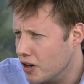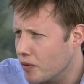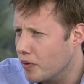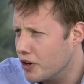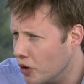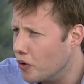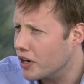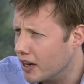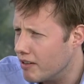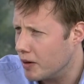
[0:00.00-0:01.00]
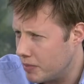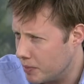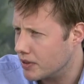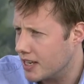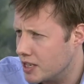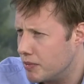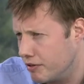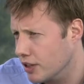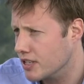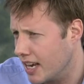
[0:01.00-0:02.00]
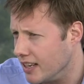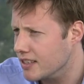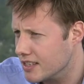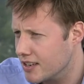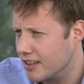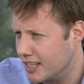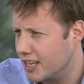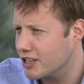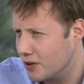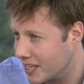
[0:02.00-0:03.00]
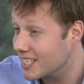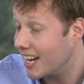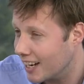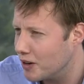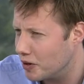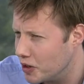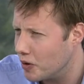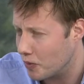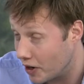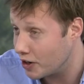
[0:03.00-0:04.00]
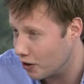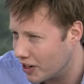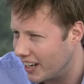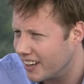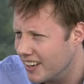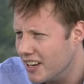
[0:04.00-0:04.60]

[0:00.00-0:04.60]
When you're walking around, people tend to be real saints. They tend to do exactly what you want when you're looking.